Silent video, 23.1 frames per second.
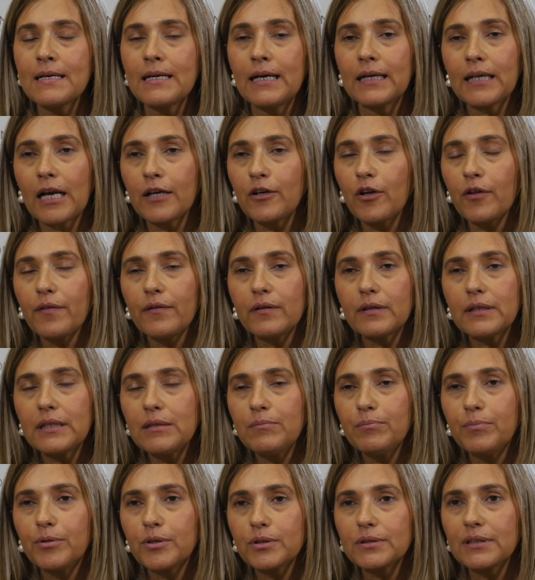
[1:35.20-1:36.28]
And another
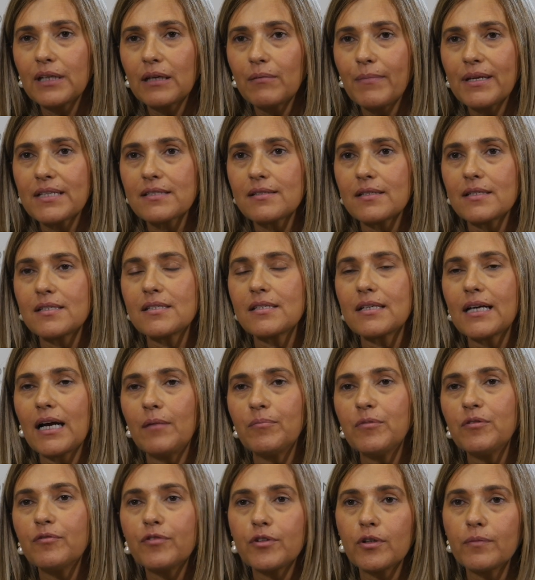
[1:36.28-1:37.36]
important message
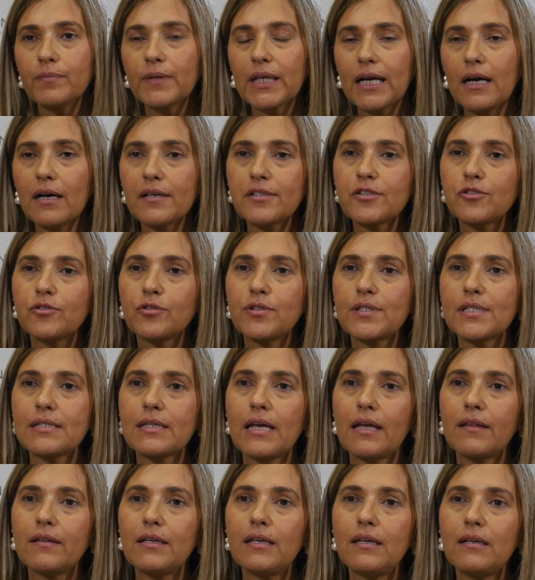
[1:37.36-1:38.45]
coming from the CASTOR
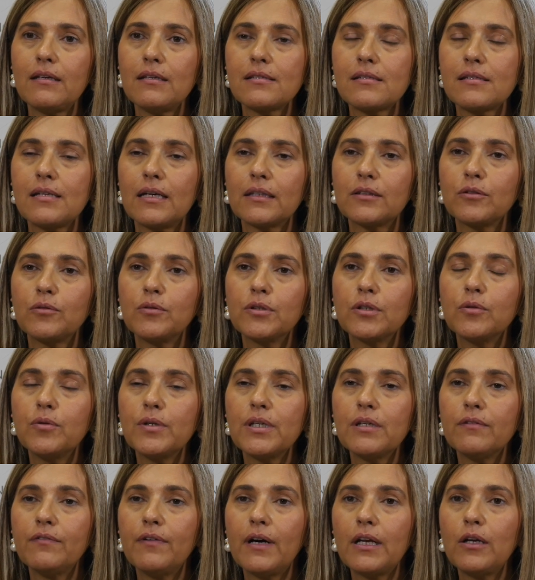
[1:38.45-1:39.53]
study is that when
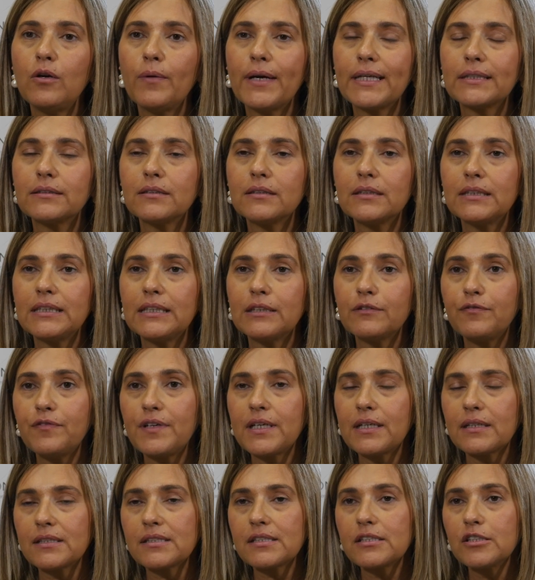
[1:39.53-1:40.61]
we evaluated the
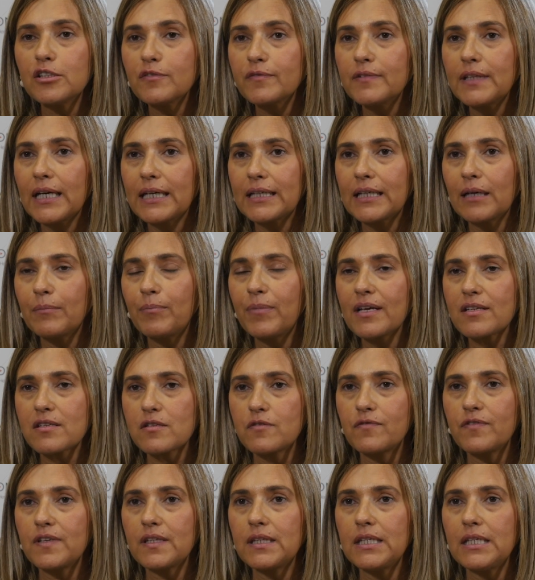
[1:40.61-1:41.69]
efficacy of DARA
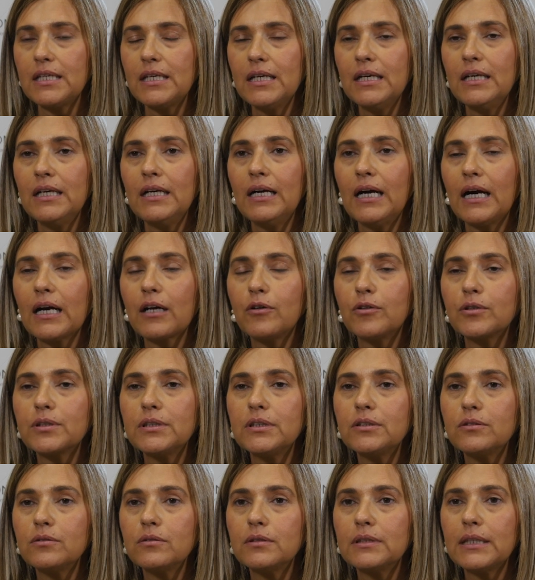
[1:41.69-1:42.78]
plus VD
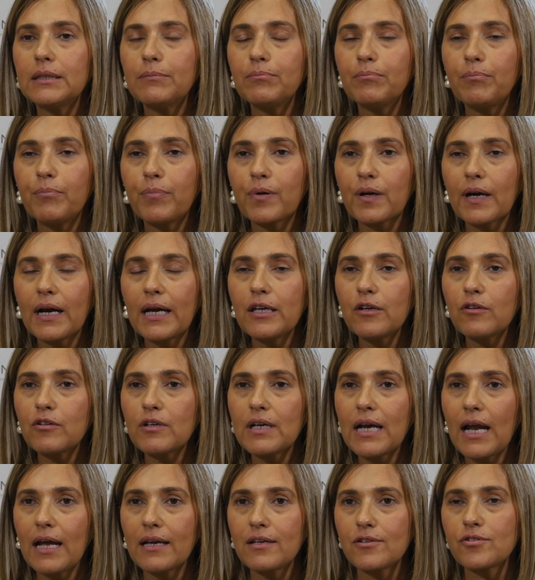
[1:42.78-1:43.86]
according to the prior
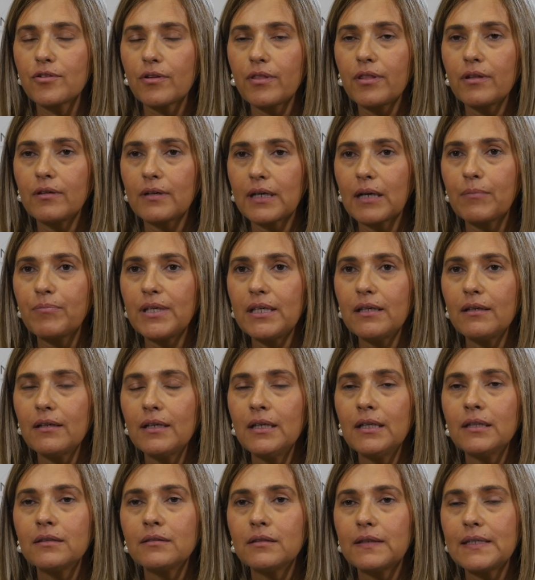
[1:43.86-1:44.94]
lines of therapy,
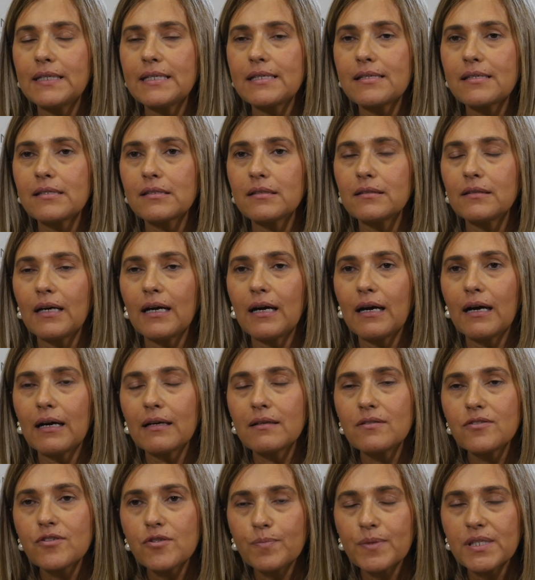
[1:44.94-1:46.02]
there is
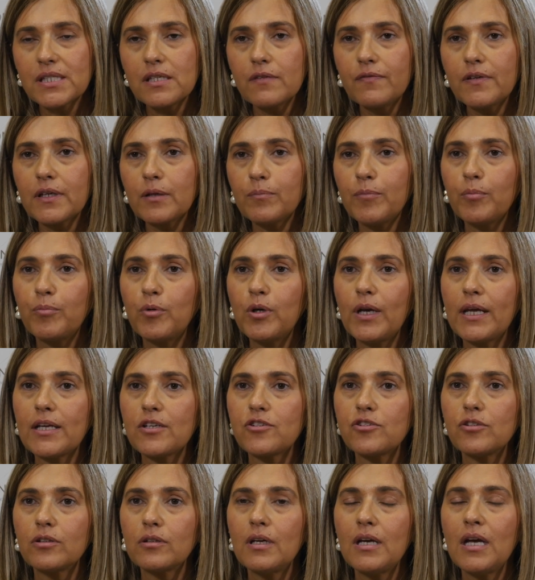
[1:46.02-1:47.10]
a specific
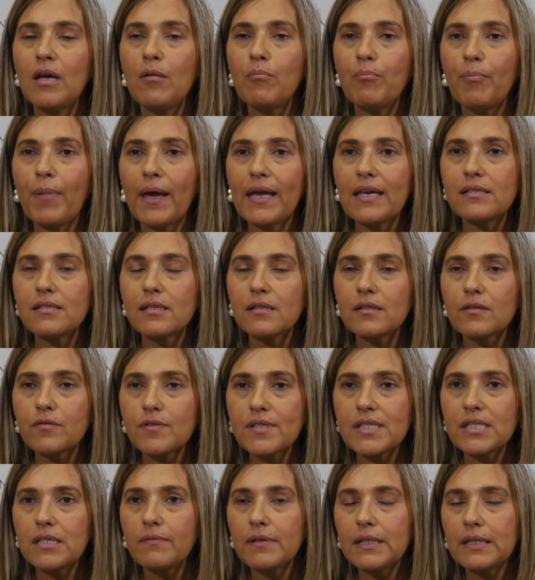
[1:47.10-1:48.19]
population, patient
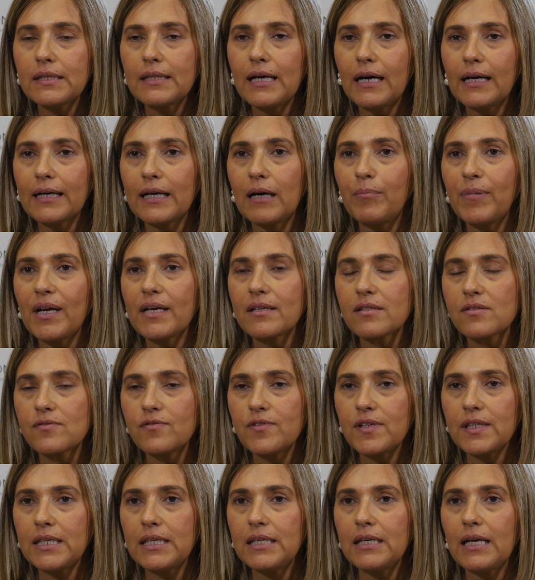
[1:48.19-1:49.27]
receiving DARA plus
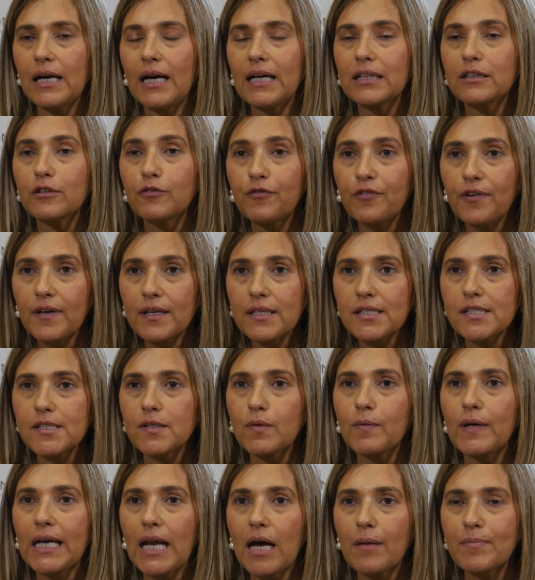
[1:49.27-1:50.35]
VD at first
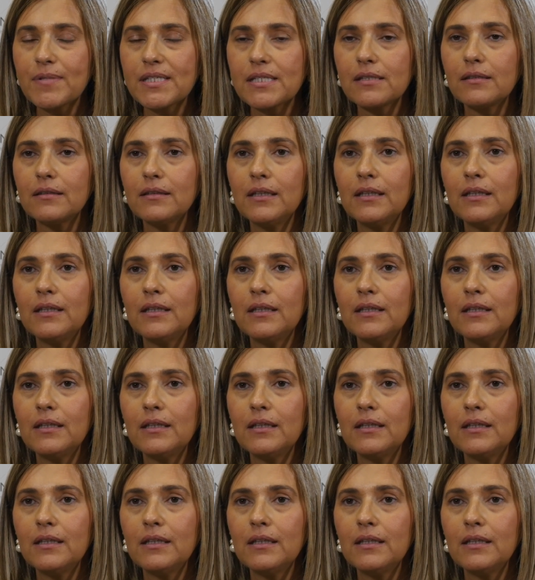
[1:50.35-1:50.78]
relapse.